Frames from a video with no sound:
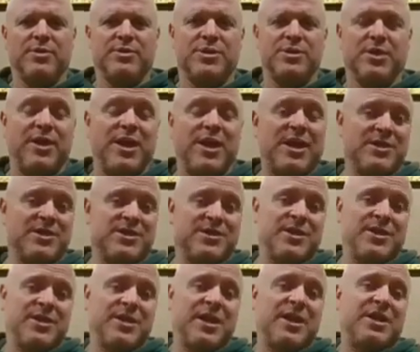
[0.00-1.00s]
So that
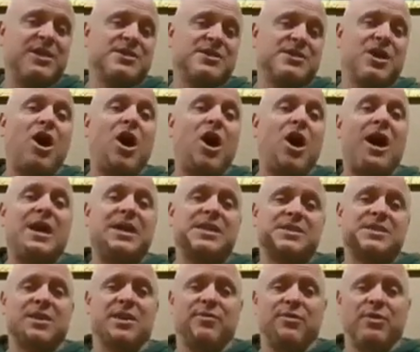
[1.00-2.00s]
is the
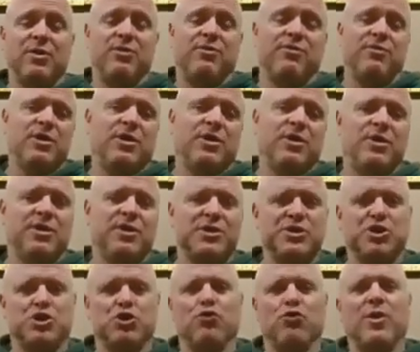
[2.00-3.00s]
highest level of
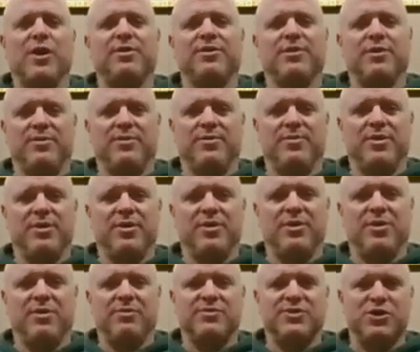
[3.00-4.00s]
surrender,
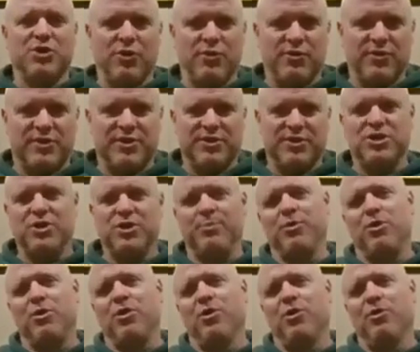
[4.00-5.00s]
of
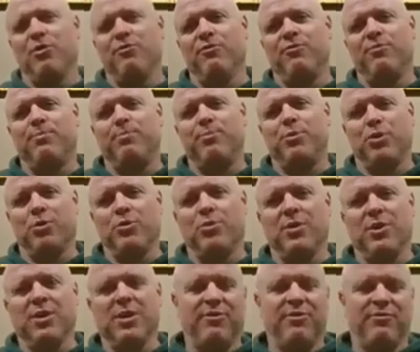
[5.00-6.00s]
servitorship, of
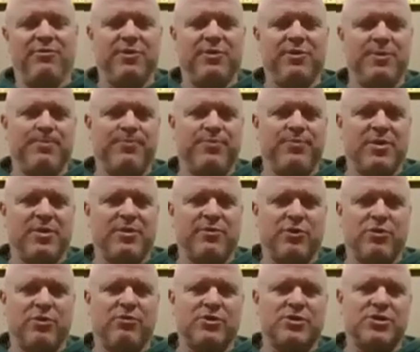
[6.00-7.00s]
pure love
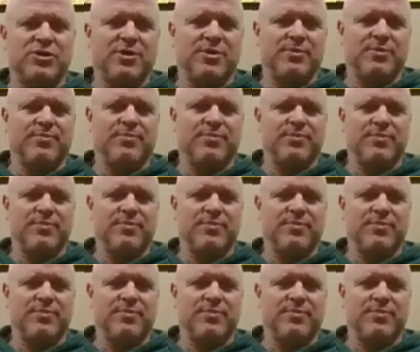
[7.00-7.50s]
for Krishna.